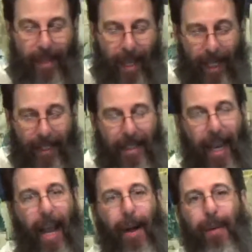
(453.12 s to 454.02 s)
cut
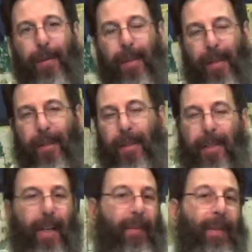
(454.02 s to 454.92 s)
down their
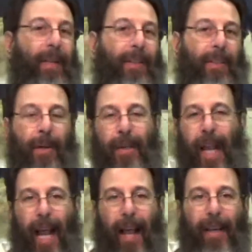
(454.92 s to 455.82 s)
stuff. Don't
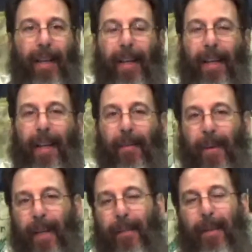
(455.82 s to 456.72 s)
have it. Get
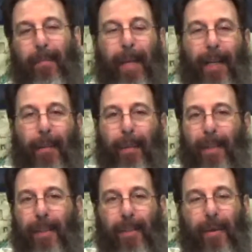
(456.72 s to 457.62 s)
rid of it. Make it a
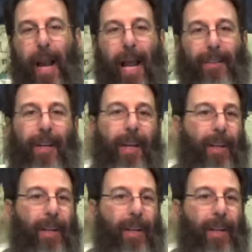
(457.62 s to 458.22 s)
piece of trash.